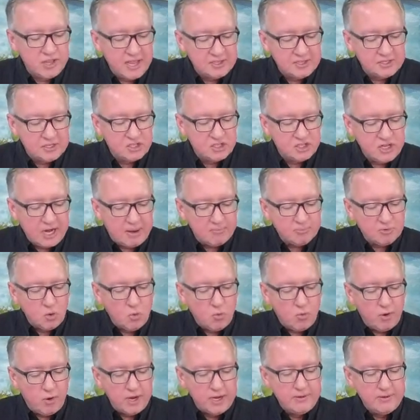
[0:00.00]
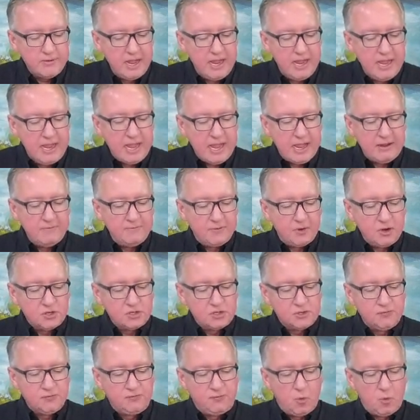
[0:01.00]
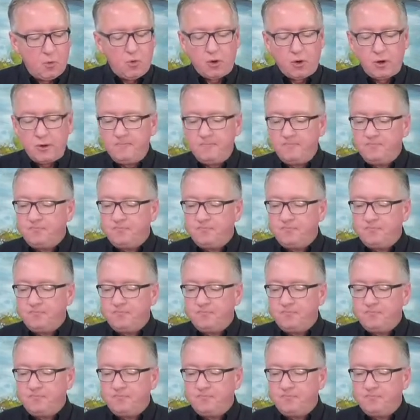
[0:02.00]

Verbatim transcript: That's in chapter 1 and verse 4.